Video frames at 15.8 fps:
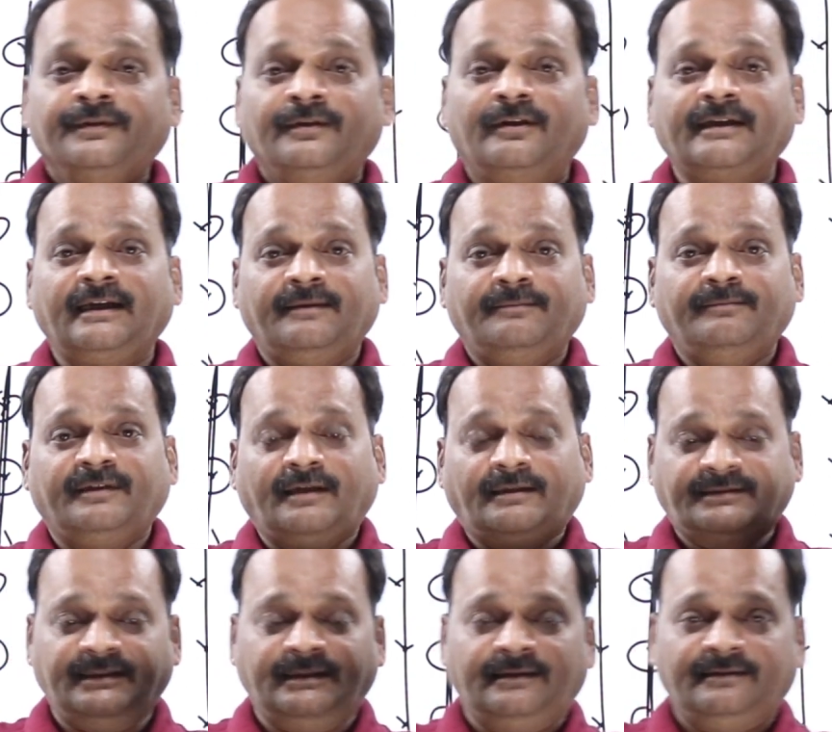Okay,
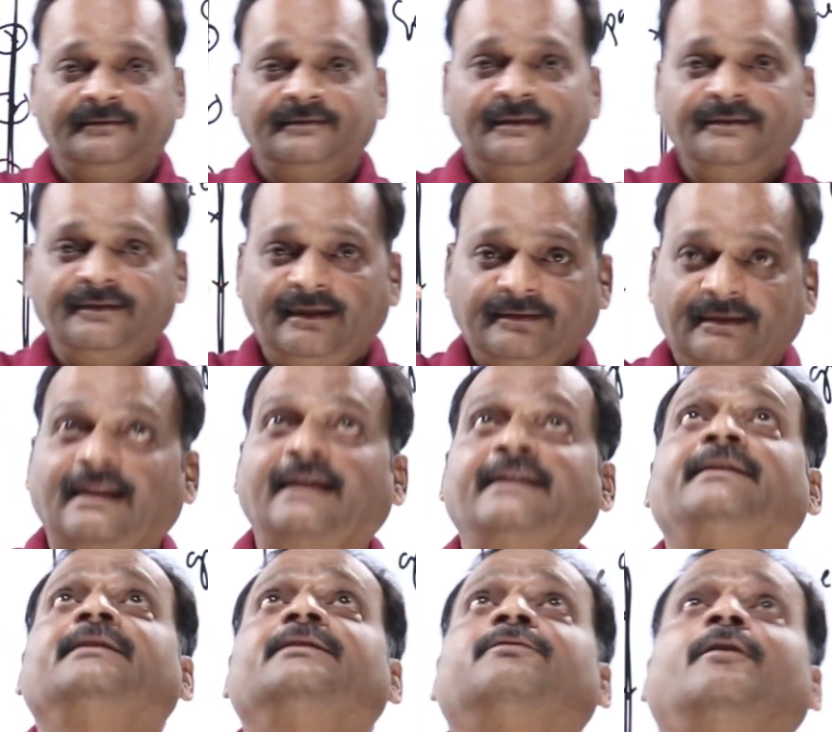because see,
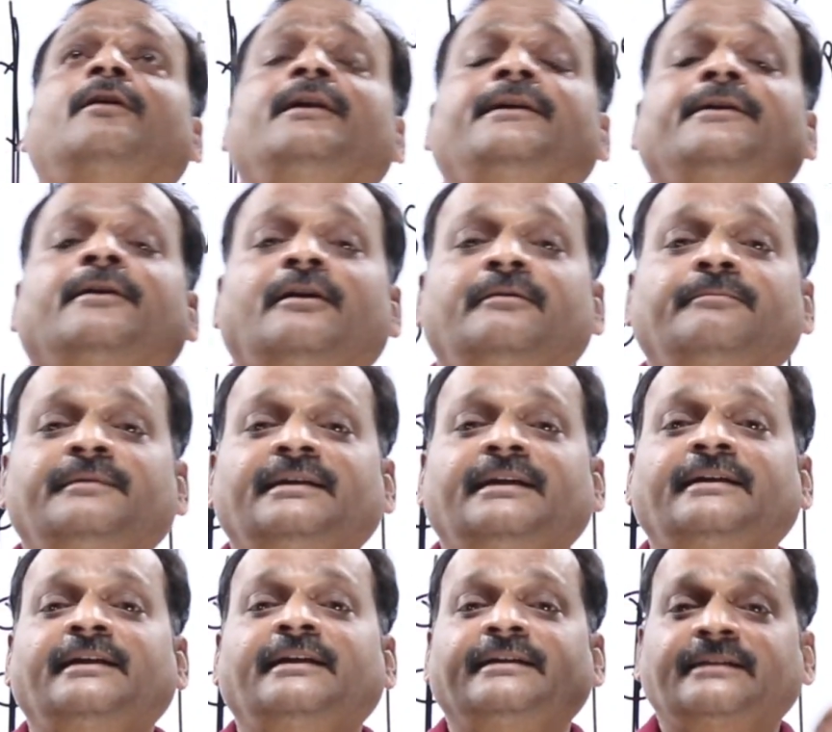light is falling on me
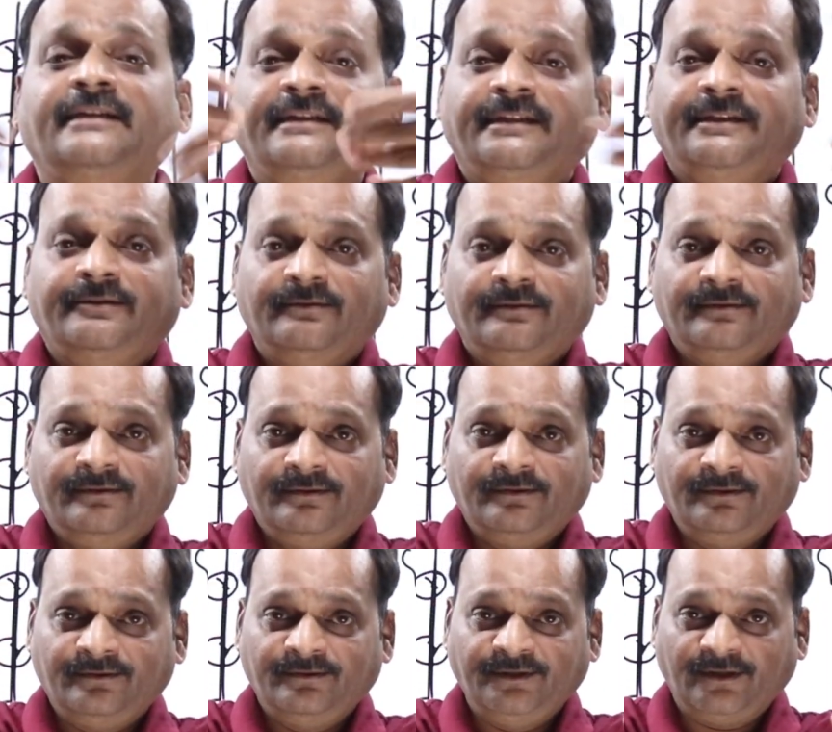and entering
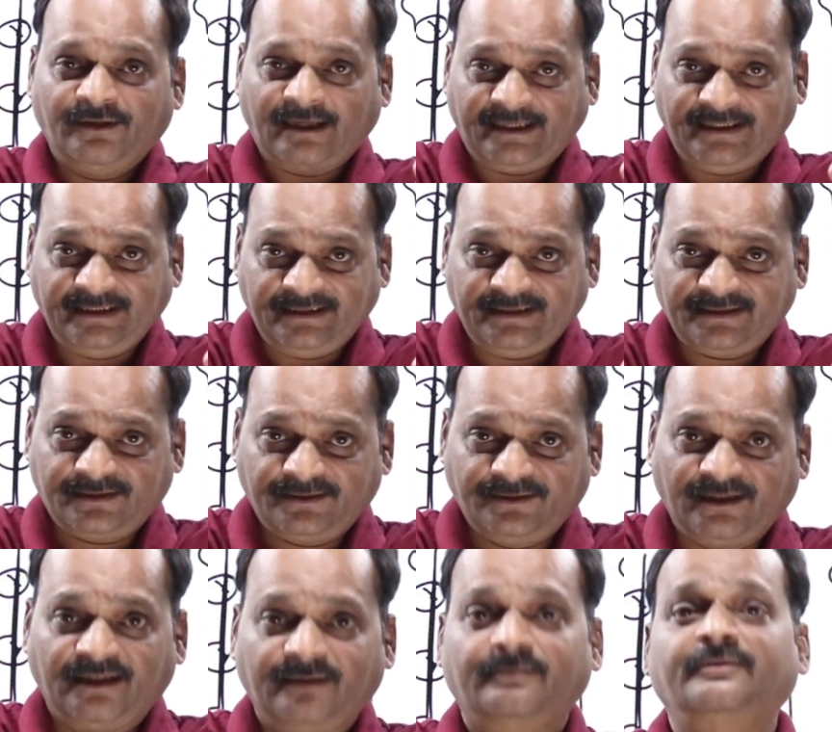into your eyes,
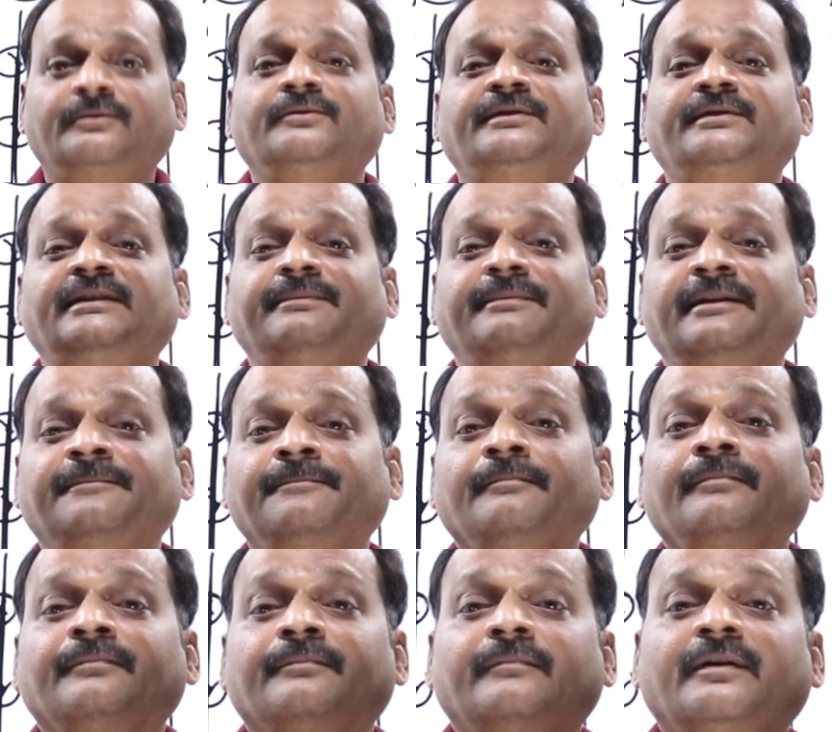you are able to see me
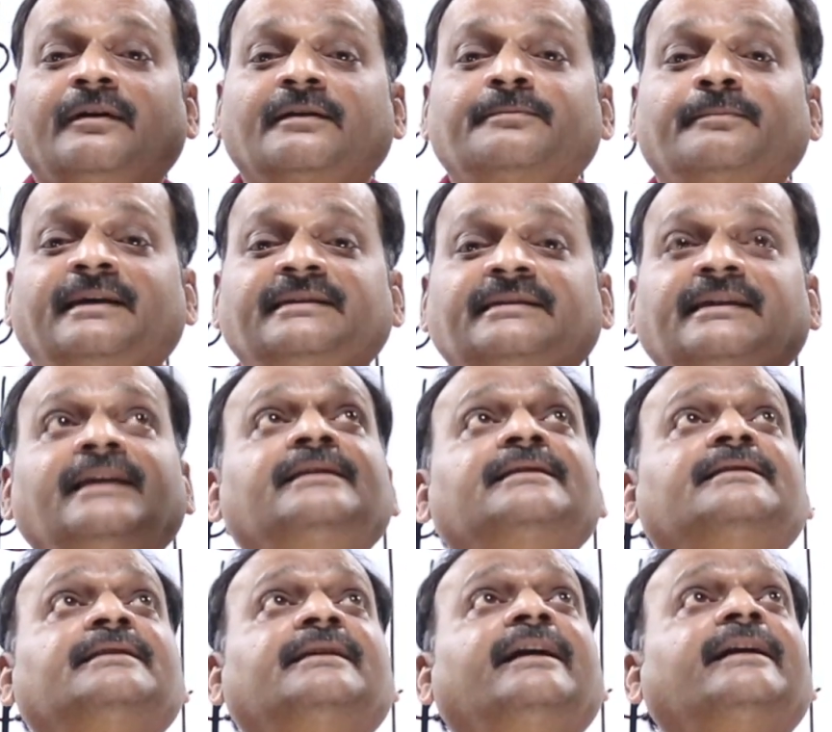because my size
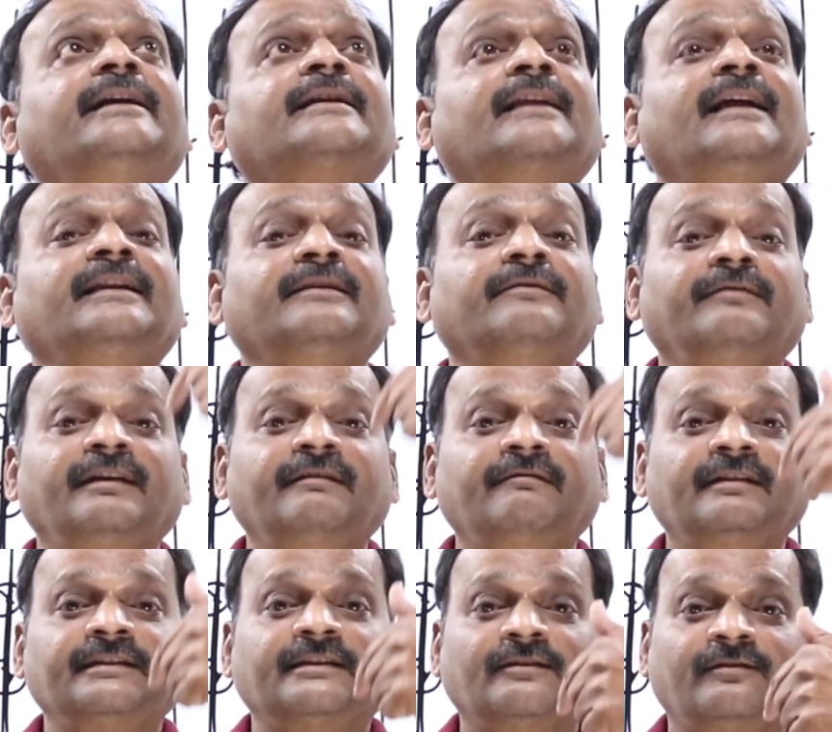is greater than the
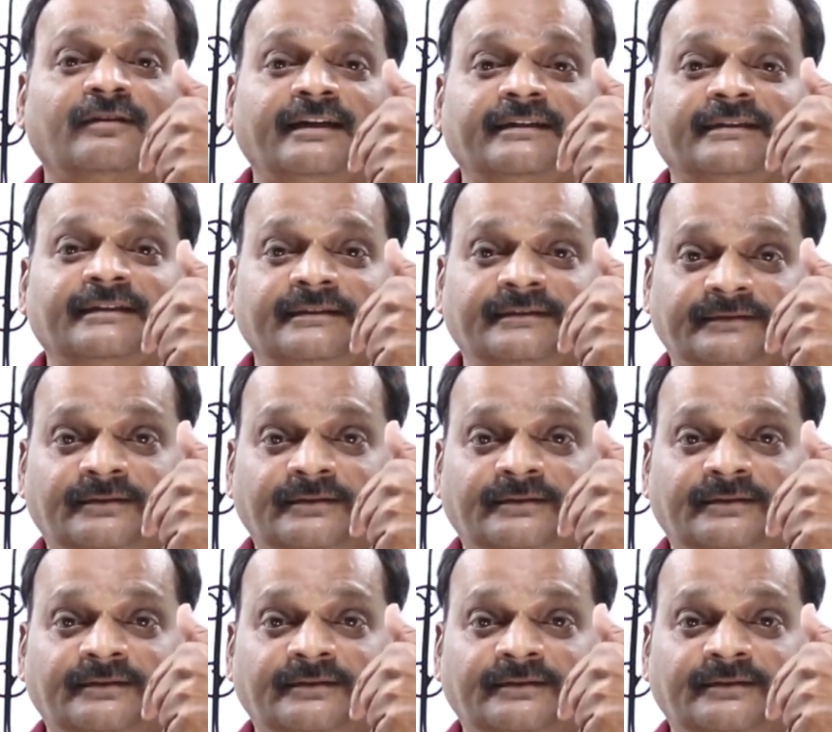wavelength of light.